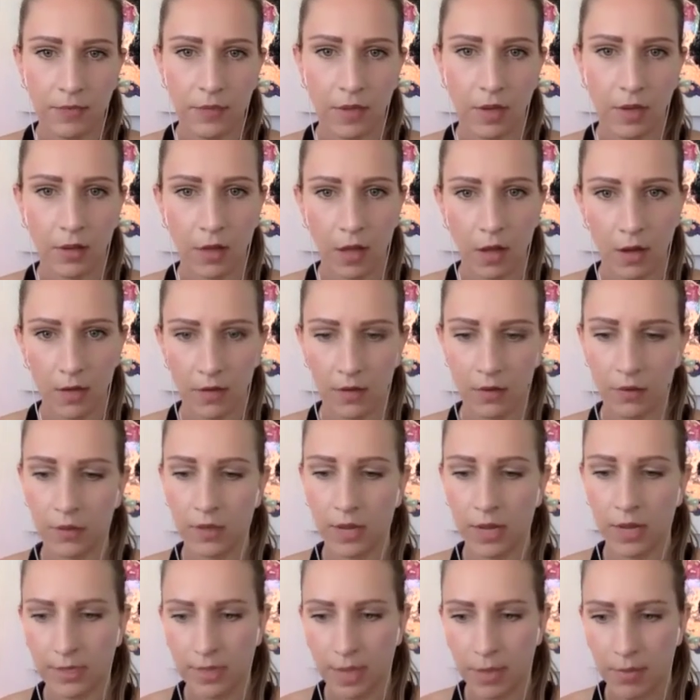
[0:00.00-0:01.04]
A lot of it would
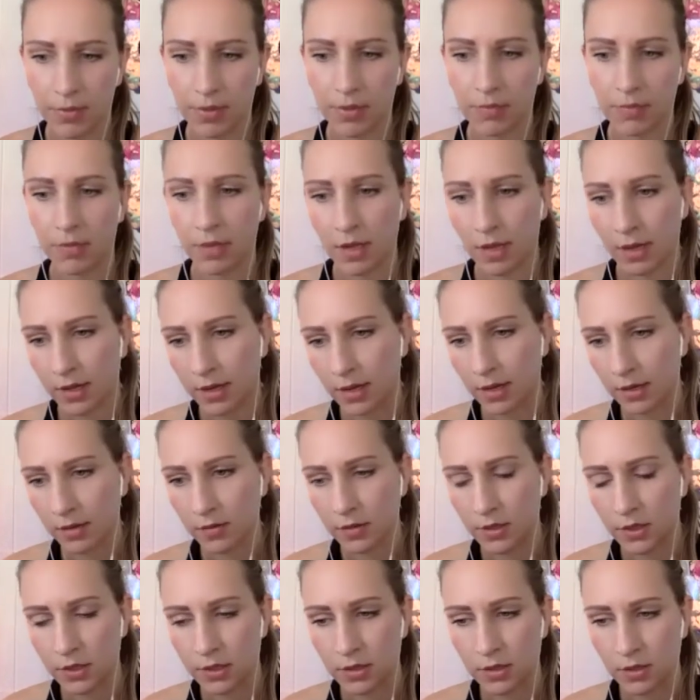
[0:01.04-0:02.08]
end up in me kind of
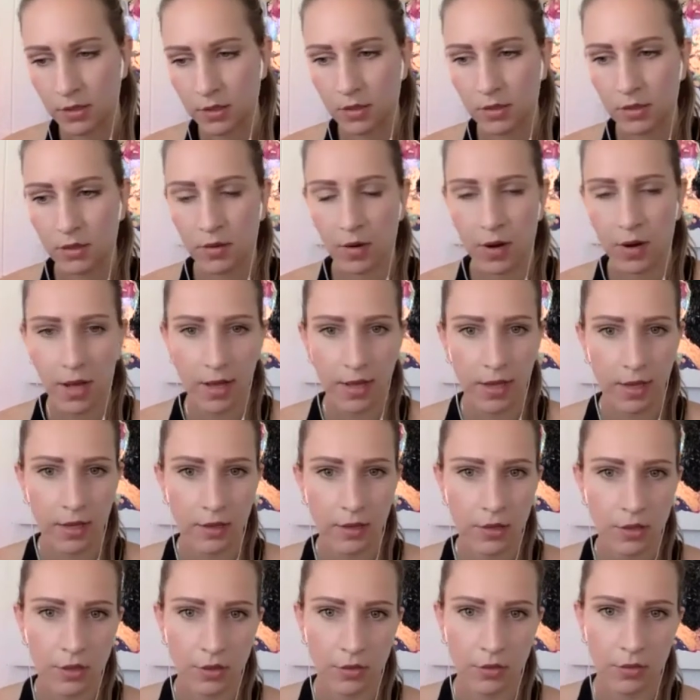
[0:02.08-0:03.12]
just crying
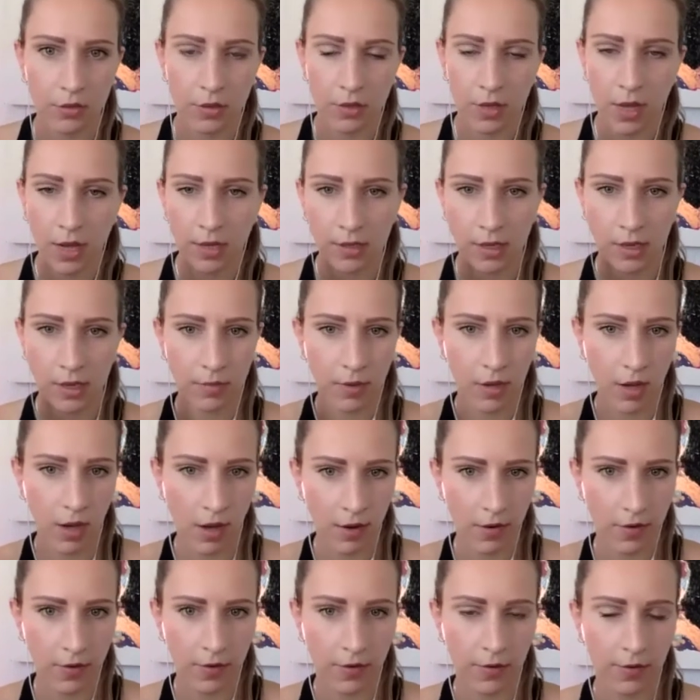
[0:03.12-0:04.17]
to Snatam
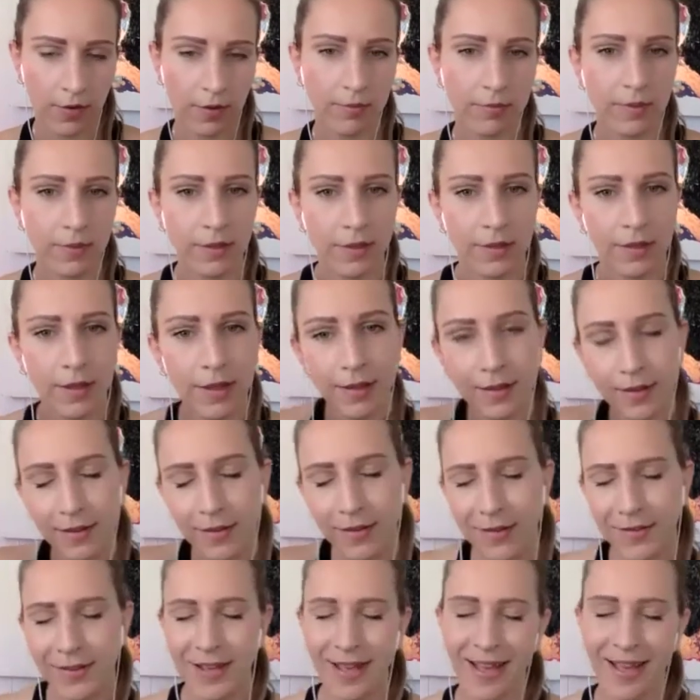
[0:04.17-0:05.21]
Kaur and being like,
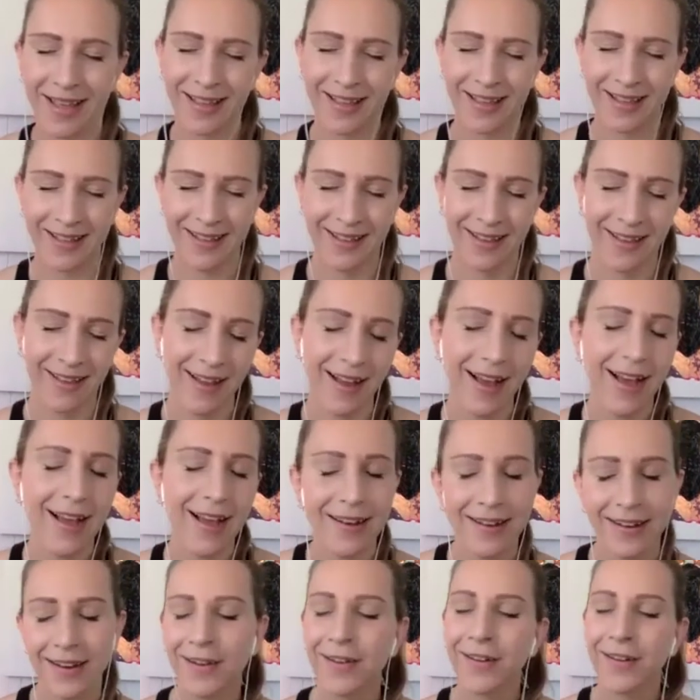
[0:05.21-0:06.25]
okay, I
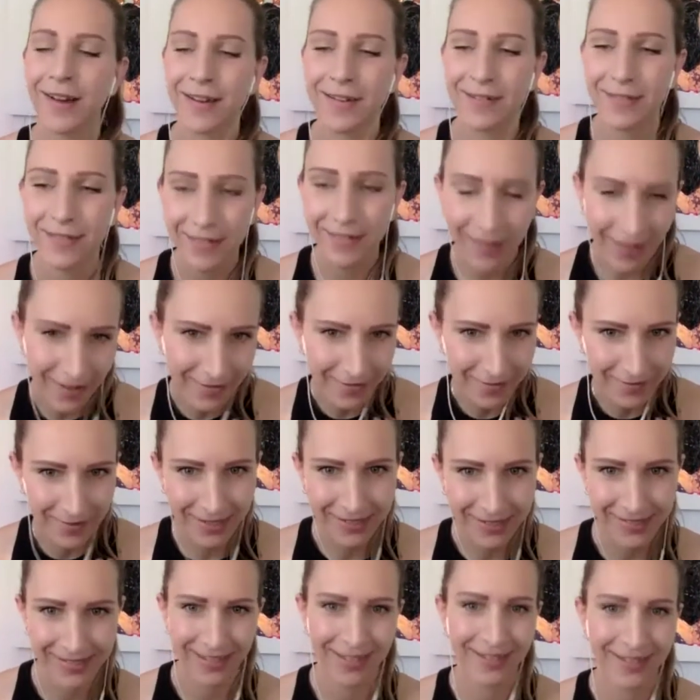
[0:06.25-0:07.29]
know how to love
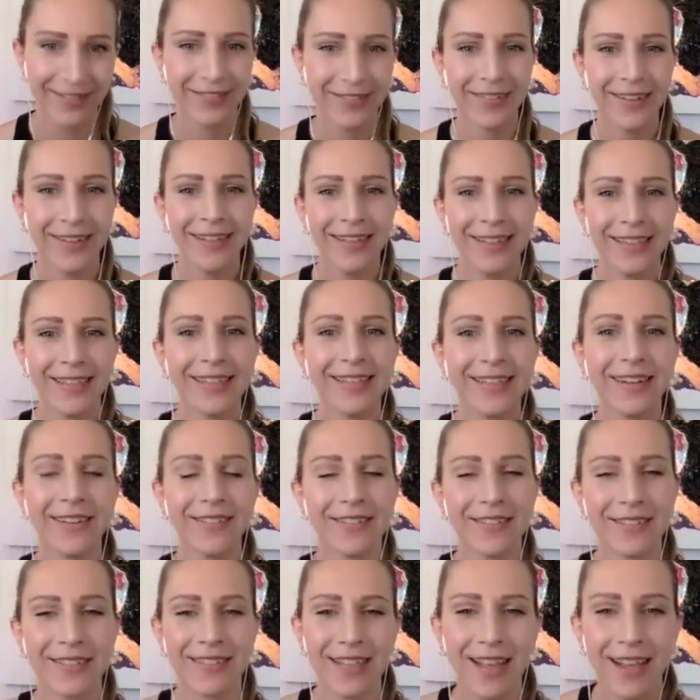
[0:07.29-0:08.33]
myself,
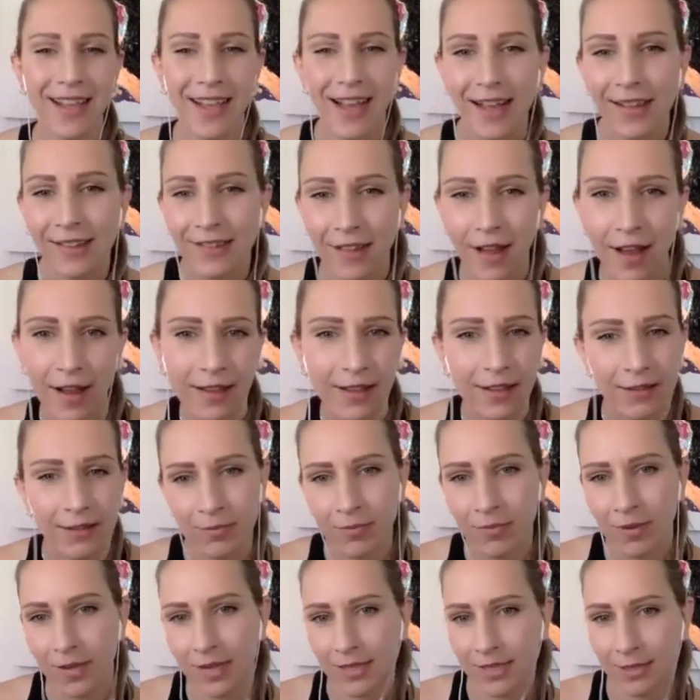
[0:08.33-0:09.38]
just like unlocking
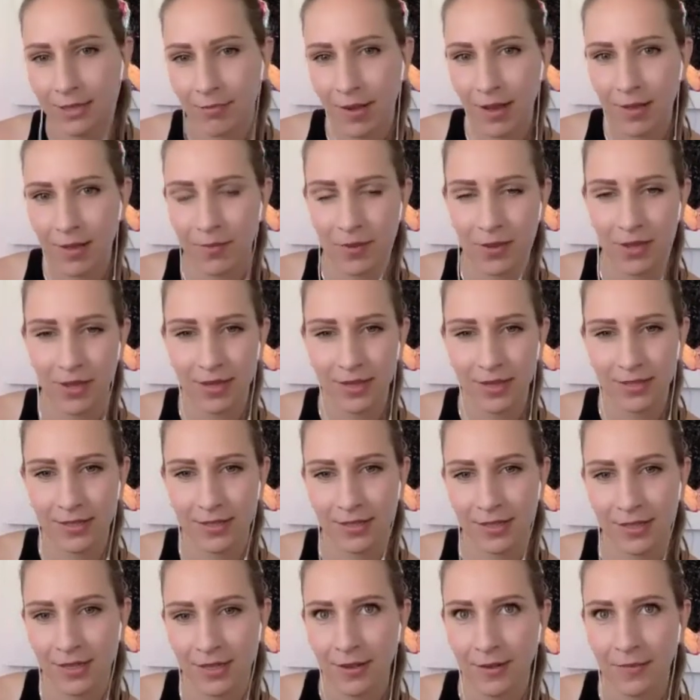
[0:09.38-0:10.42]
piece by
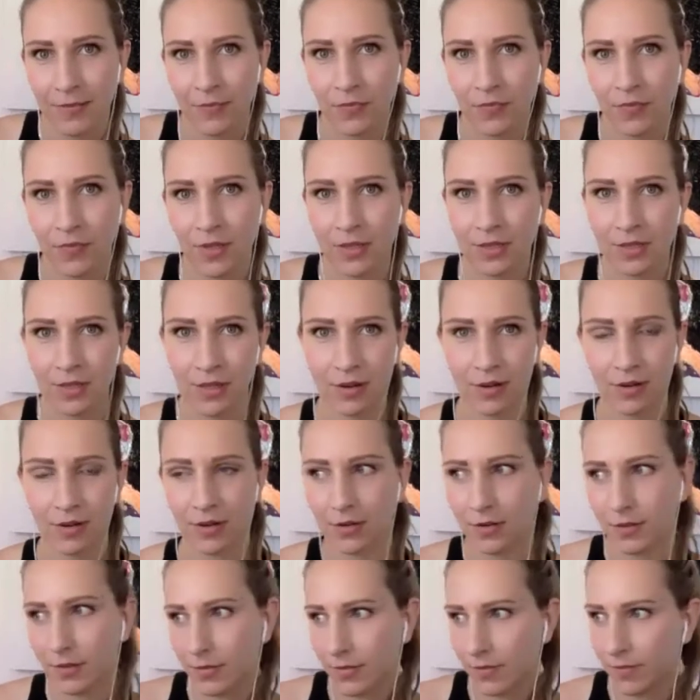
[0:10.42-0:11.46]
piece these
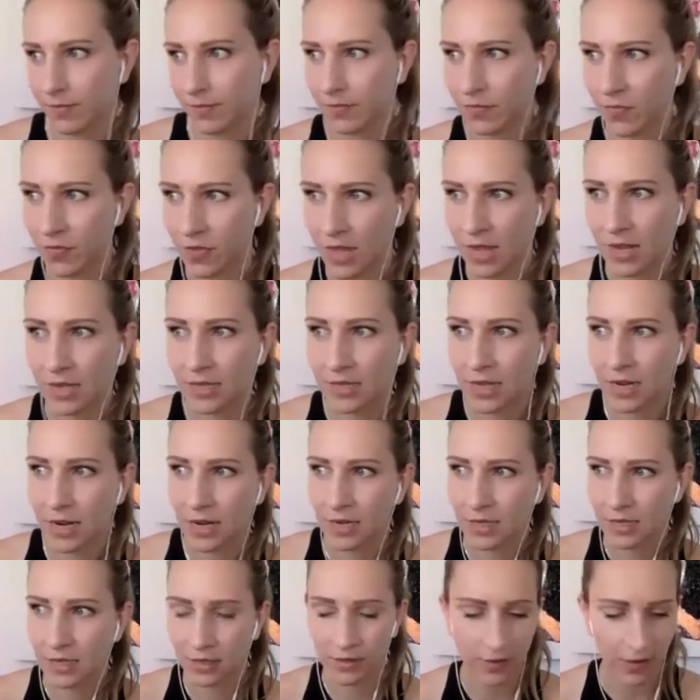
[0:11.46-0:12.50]
little things and
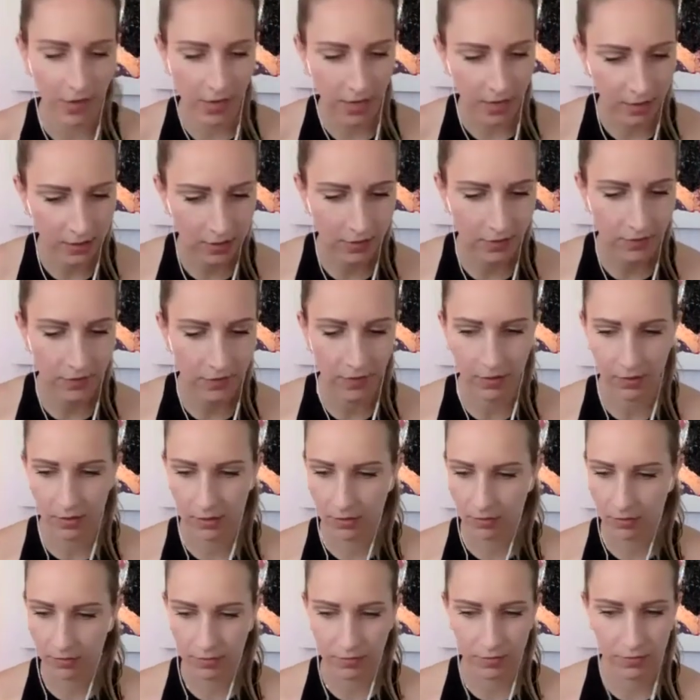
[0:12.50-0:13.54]
integrating
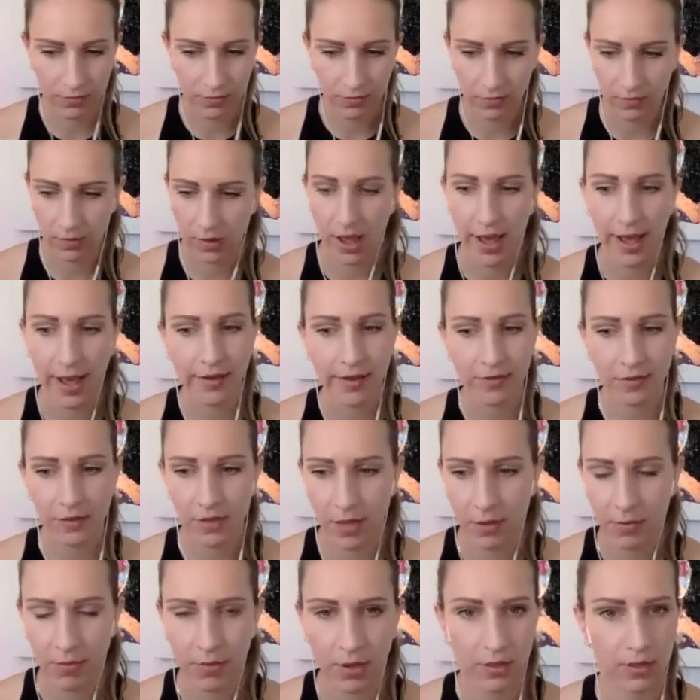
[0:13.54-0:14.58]
different lives
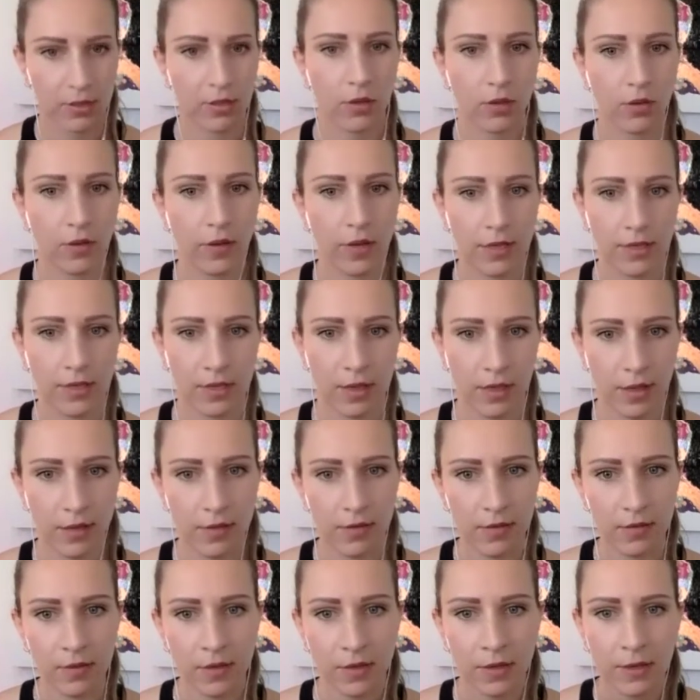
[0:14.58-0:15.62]
that my soul has
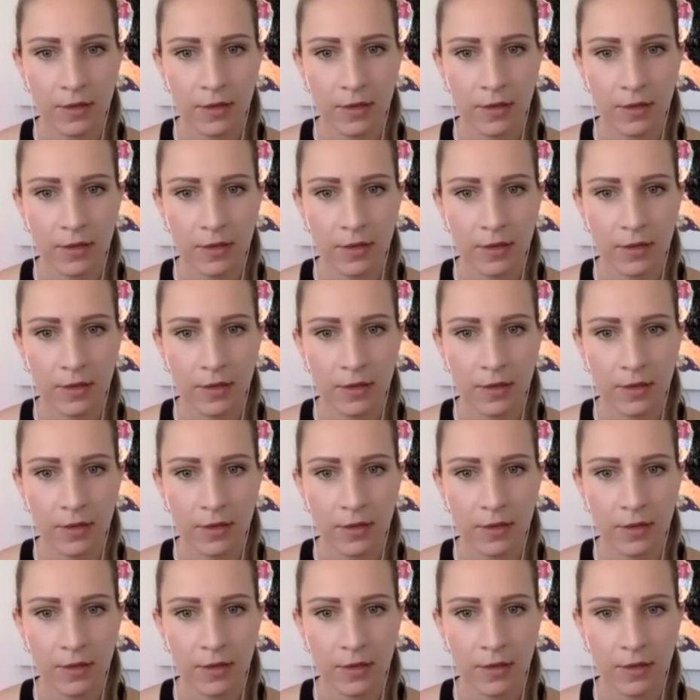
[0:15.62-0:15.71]
lived.